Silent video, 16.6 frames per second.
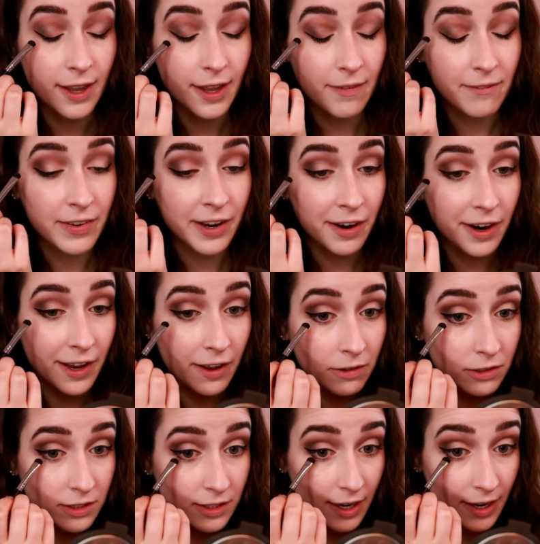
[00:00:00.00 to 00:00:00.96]
very
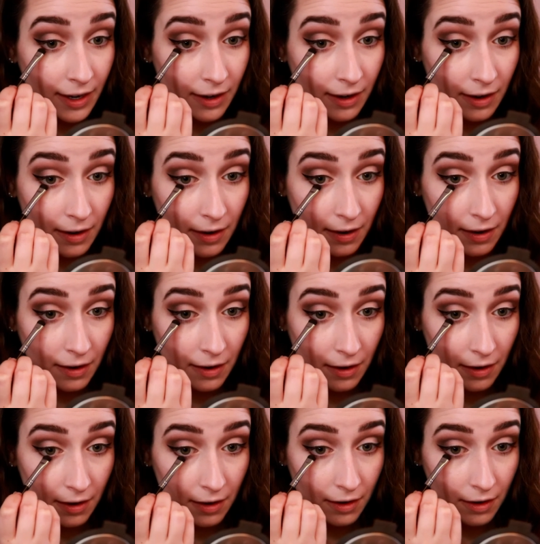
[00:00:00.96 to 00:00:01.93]
outside,
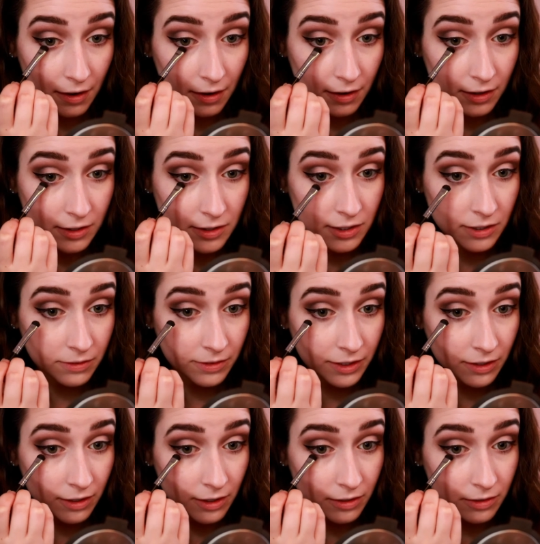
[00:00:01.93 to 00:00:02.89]
because you don't want
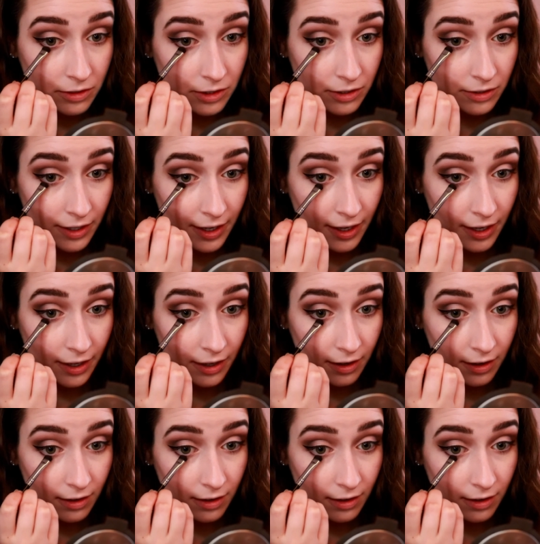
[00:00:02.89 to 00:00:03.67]
to close your eye.